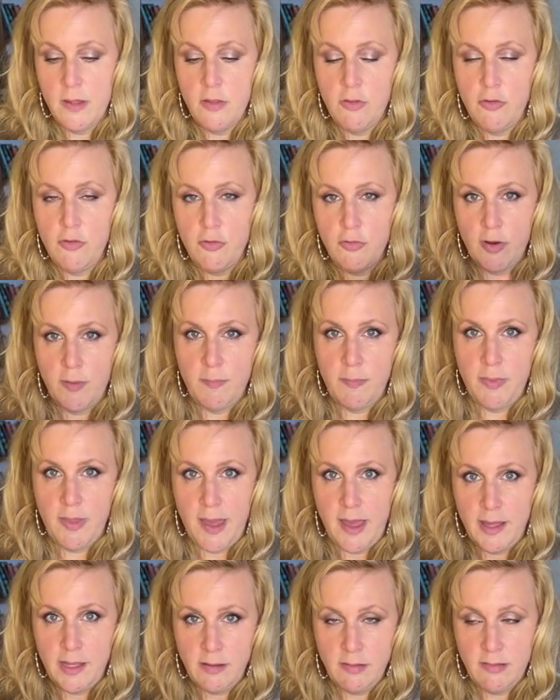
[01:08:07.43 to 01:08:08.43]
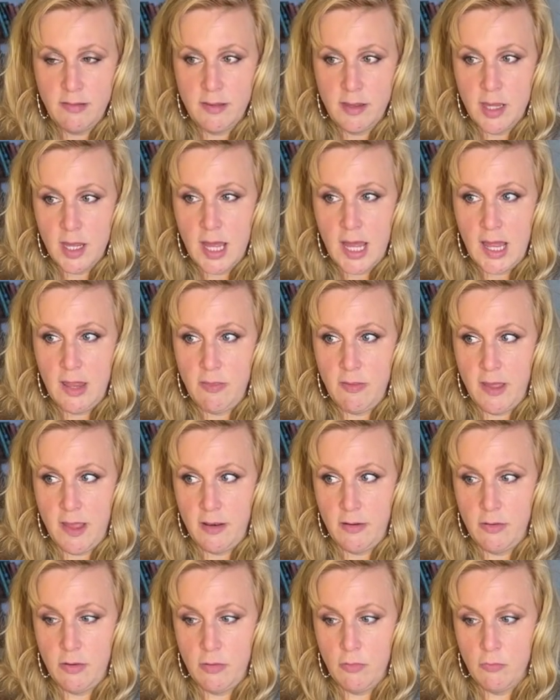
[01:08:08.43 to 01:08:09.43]
Trim that, and
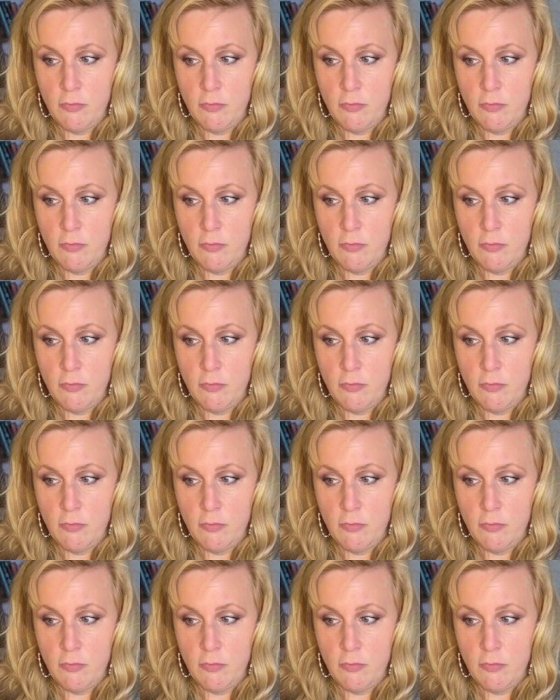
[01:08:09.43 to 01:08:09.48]
then